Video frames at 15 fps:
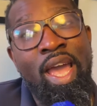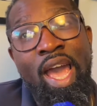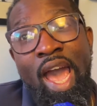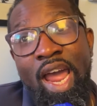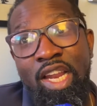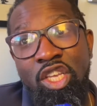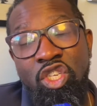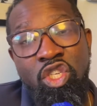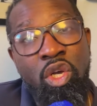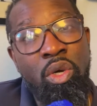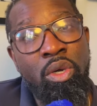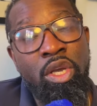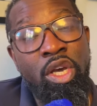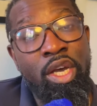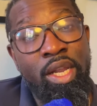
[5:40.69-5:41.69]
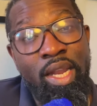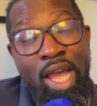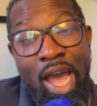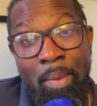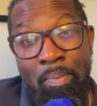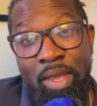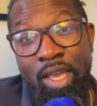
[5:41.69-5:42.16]
and he's so good
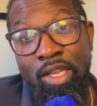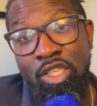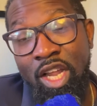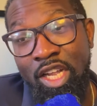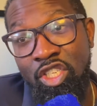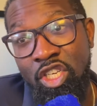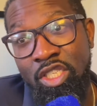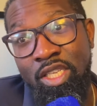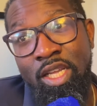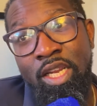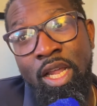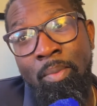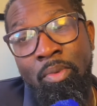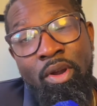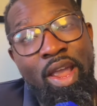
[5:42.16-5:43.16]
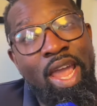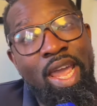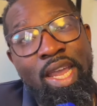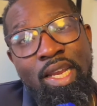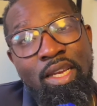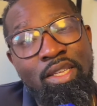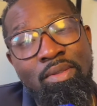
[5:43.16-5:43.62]
at being not just the number
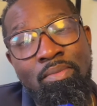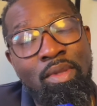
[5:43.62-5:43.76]
8,